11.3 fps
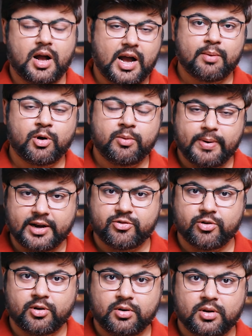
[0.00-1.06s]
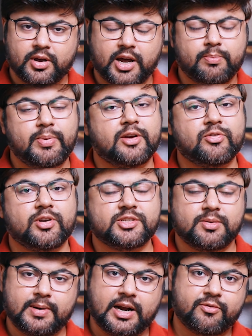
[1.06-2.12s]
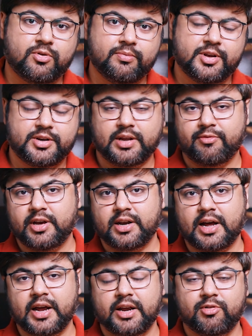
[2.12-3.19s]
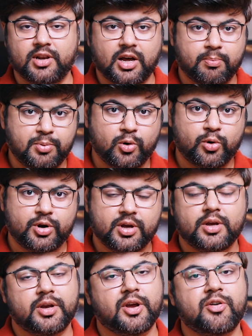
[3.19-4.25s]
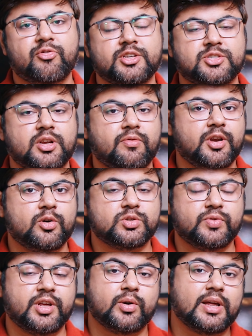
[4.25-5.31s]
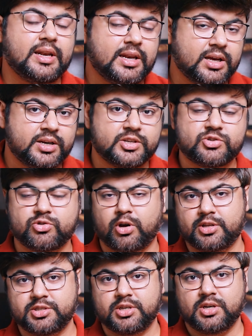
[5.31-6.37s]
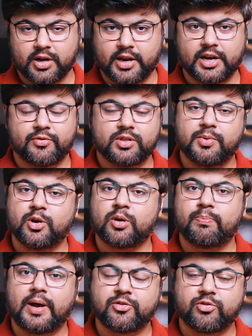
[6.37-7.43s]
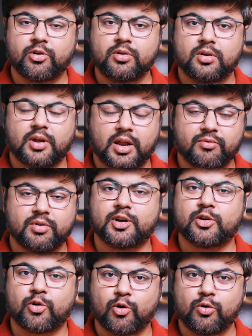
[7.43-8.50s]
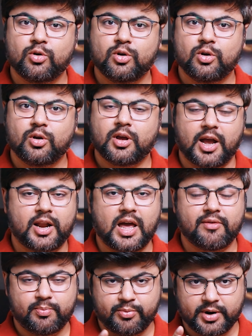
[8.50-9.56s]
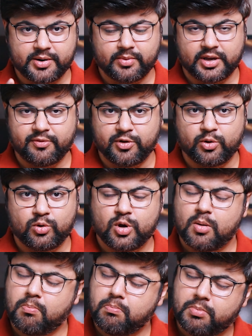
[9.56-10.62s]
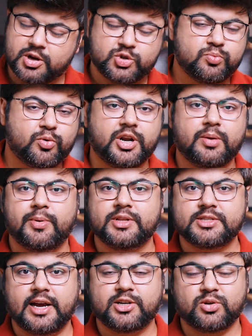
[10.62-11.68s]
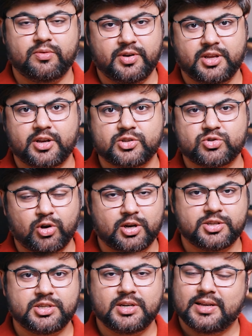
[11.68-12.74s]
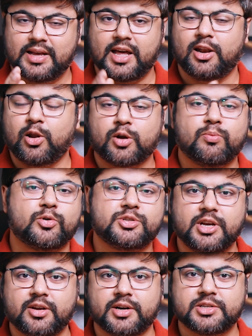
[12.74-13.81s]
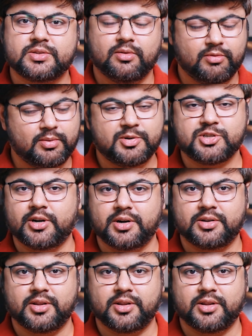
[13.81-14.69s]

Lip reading: I am on Patreon, and Patreon is a platform where I will upload interesting videos where you can learn astrology. Connect with me on Patreon, and we will grow. And I will give you much more deep insights on Vedic astrology, and lot more secrets will be shared